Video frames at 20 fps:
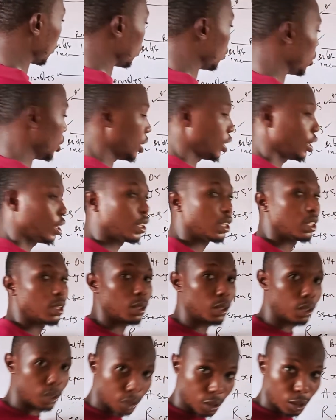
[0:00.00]
we
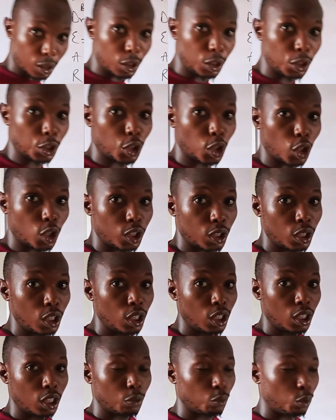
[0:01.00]

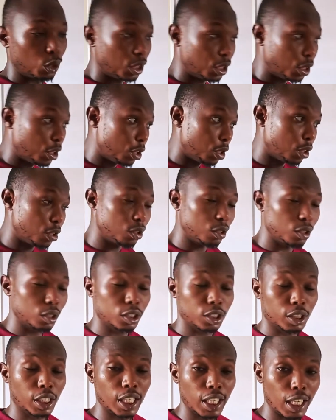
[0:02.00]

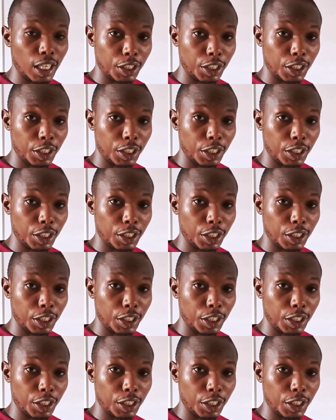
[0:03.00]
carry